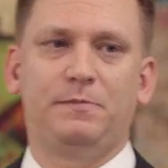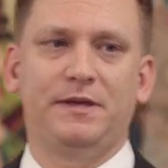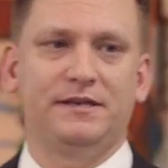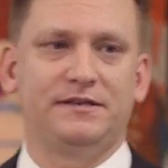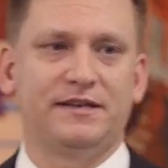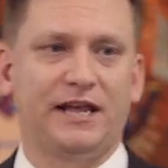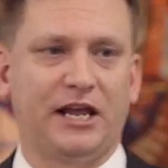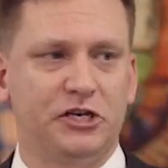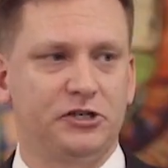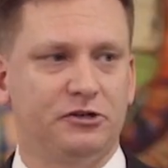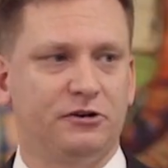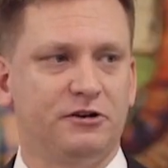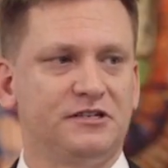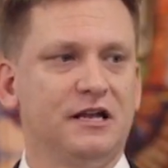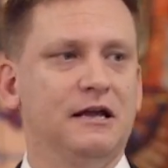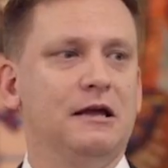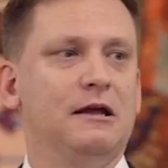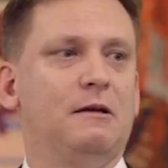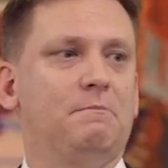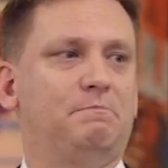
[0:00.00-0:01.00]
be dangerous
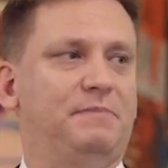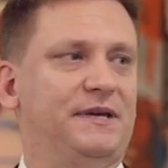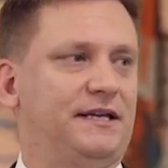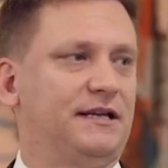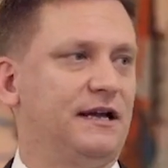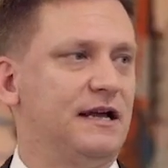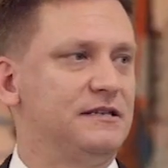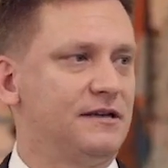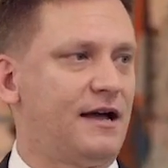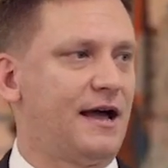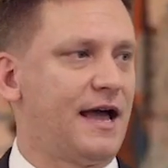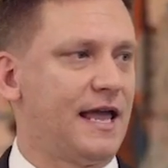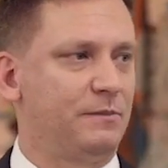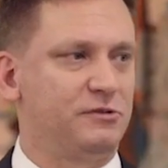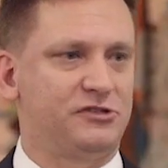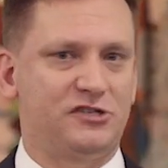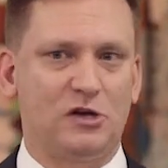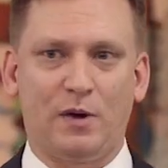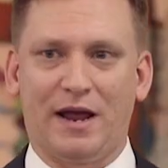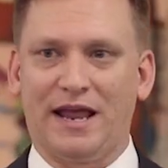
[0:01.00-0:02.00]
because I am
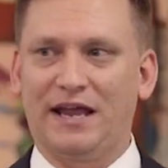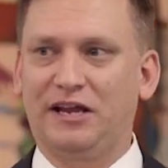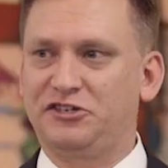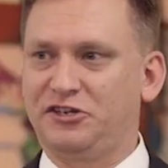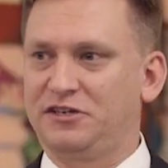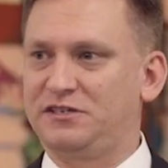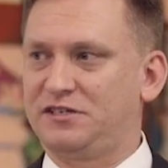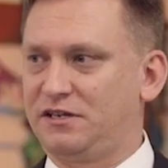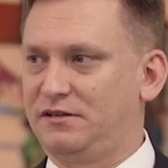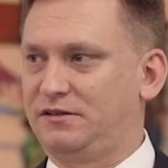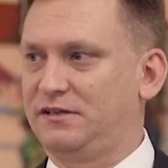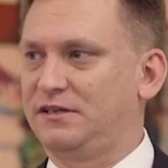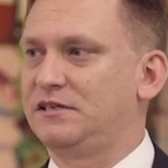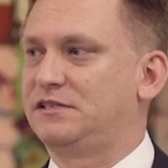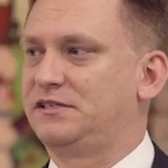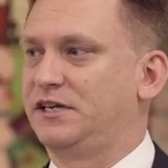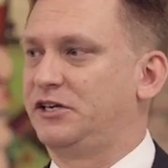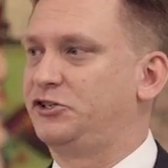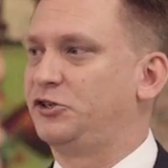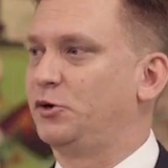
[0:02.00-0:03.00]
so anxious in this
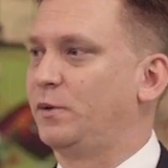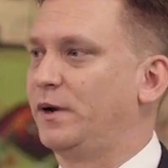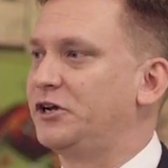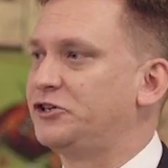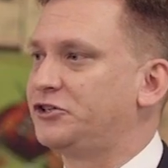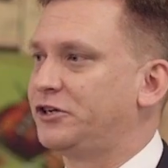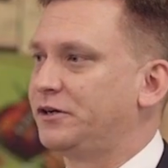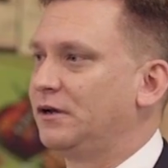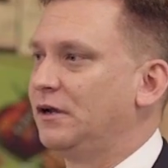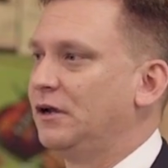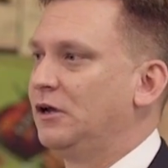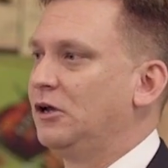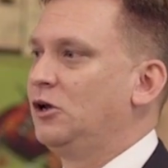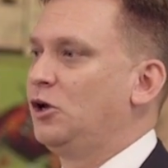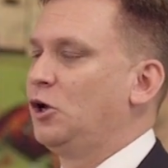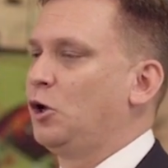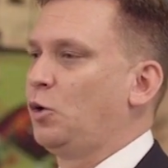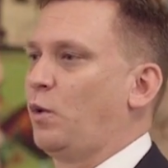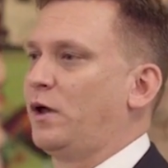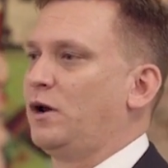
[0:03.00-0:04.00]
situation,
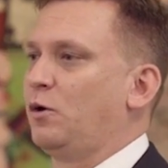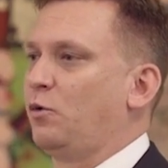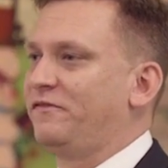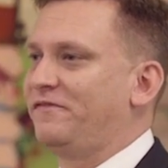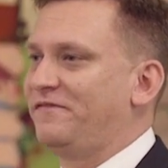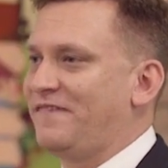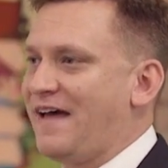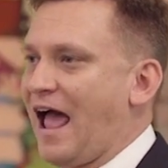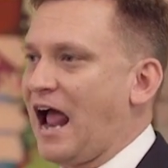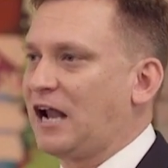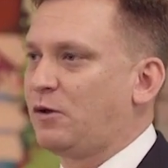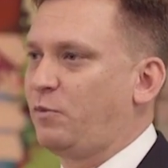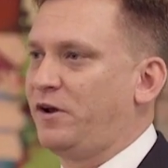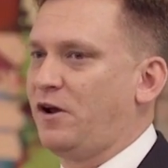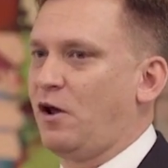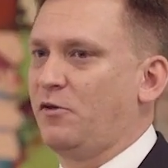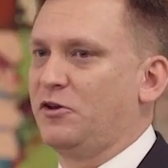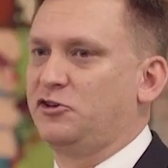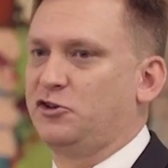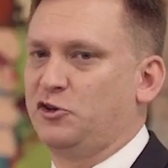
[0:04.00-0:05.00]
when in fact we
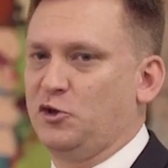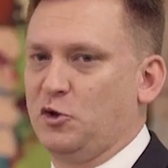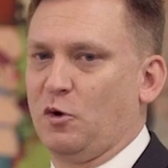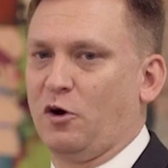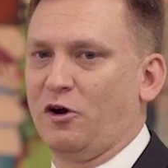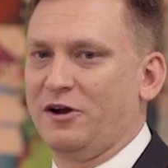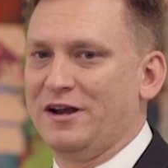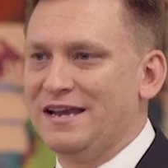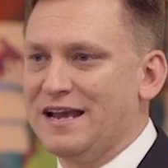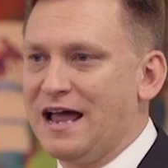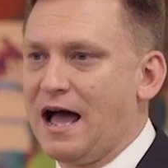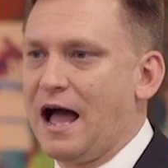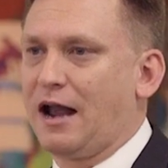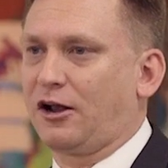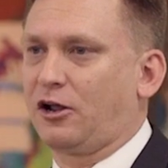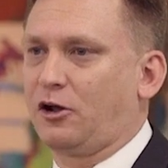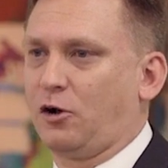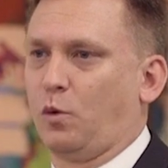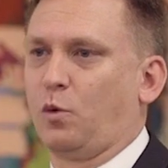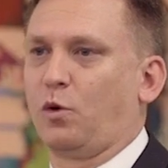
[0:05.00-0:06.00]
know the two are
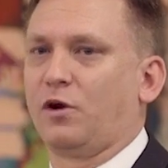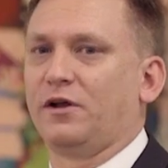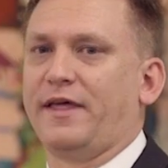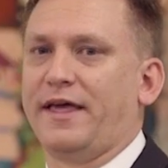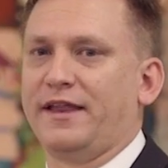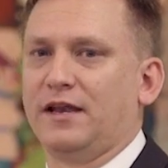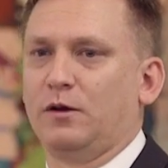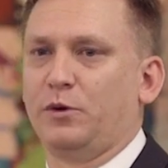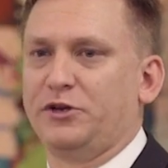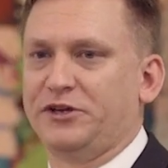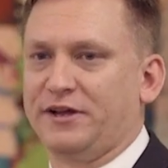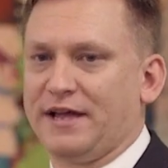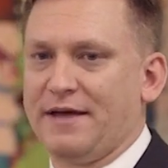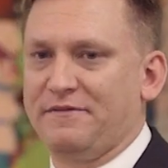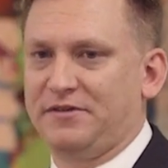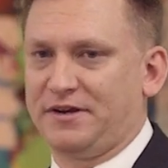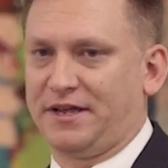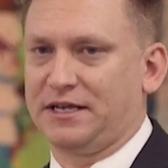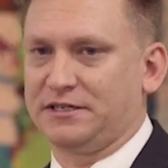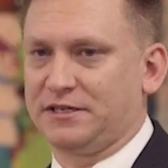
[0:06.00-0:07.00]
not correlated when you
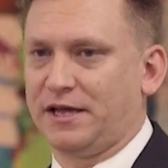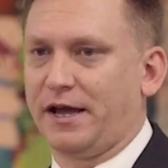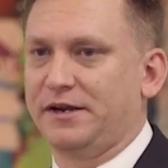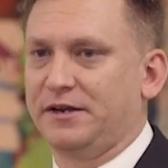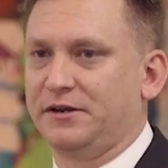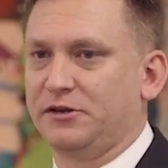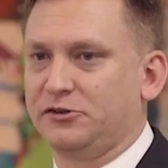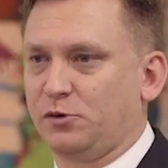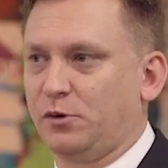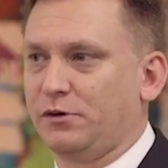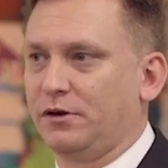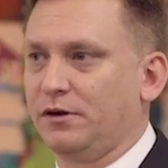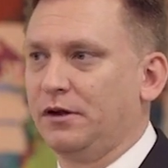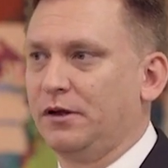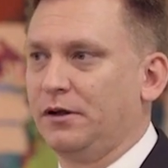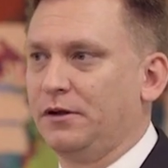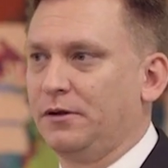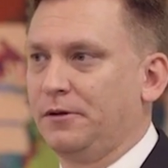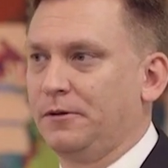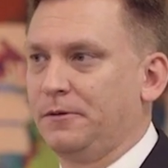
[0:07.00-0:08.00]
have an anxiety disorder.
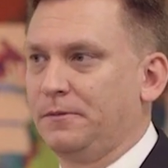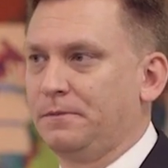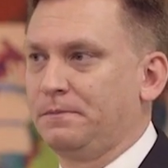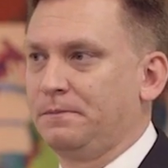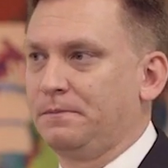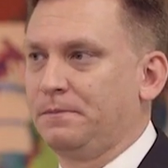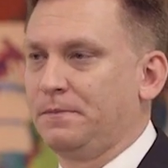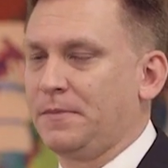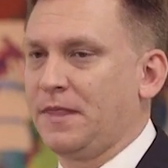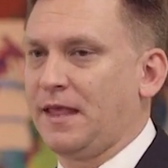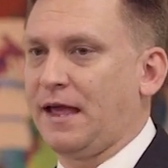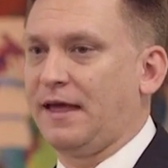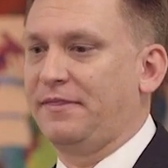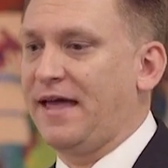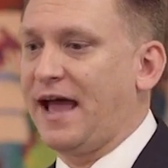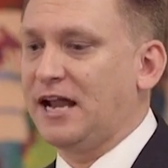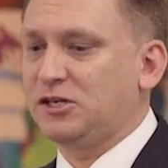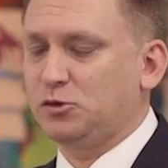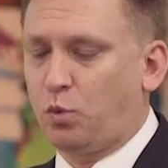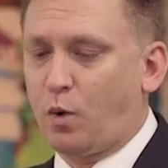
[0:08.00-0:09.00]
And
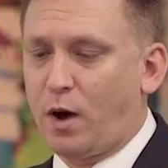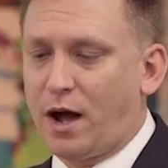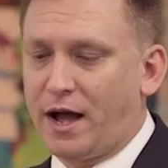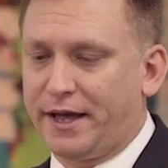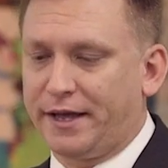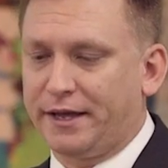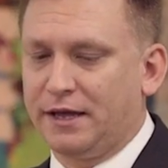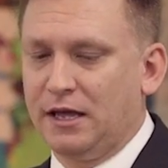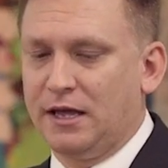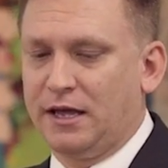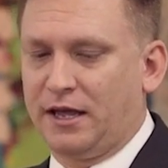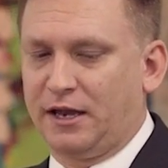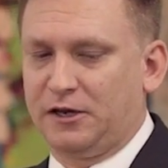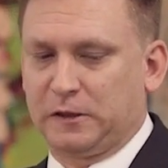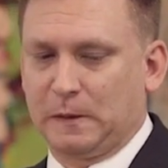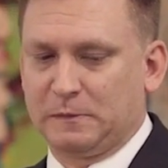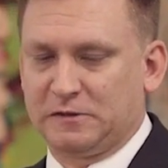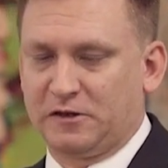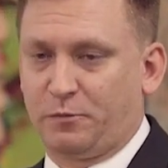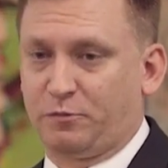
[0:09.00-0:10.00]
that's why, in
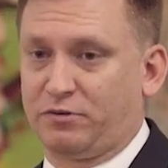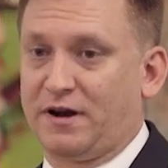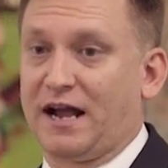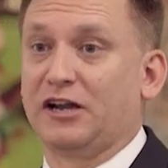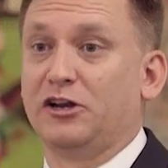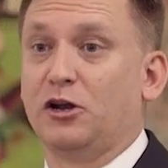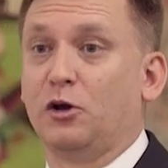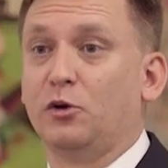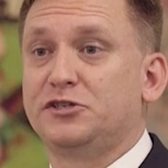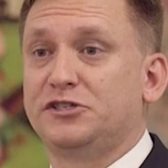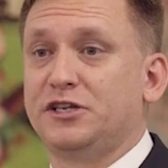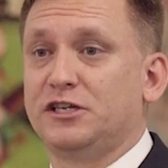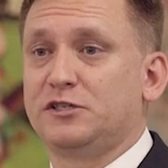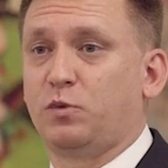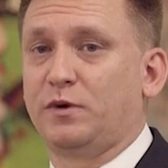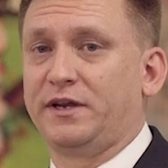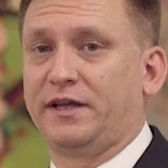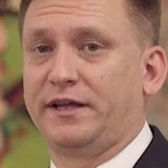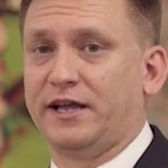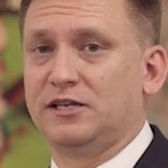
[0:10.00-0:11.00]
terms of
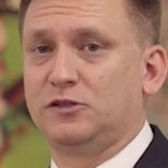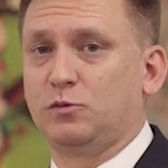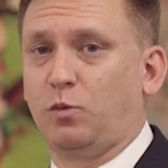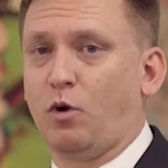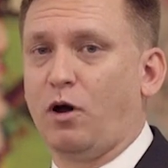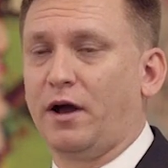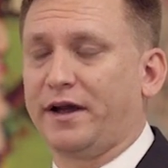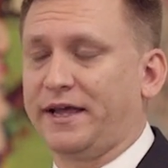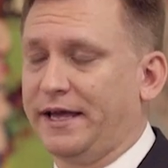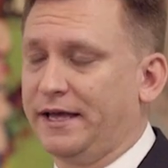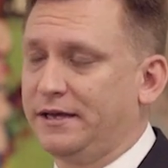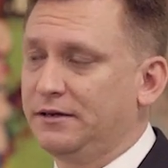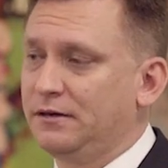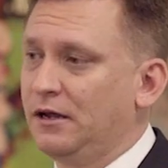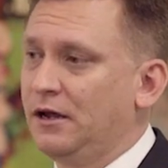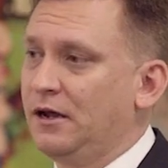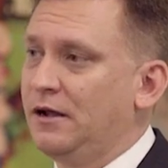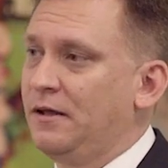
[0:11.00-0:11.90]
prognosis, when kids walk in,